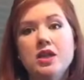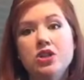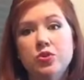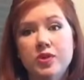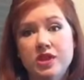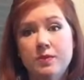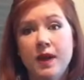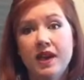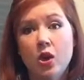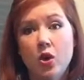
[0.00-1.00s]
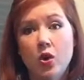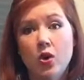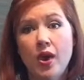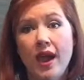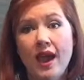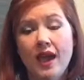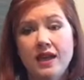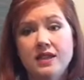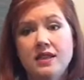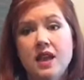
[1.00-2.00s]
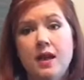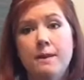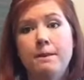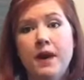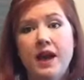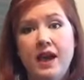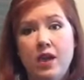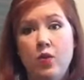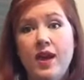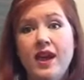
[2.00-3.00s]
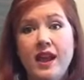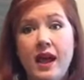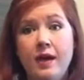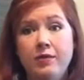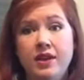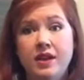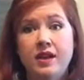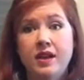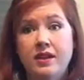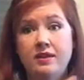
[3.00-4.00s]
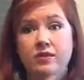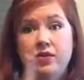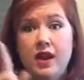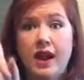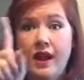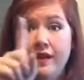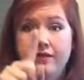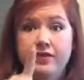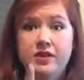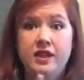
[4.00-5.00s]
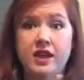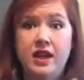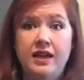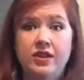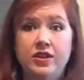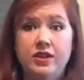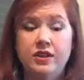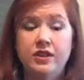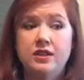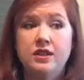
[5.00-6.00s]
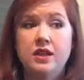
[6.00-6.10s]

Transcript: to reach my goal. And my weight app had kind of graphed that I could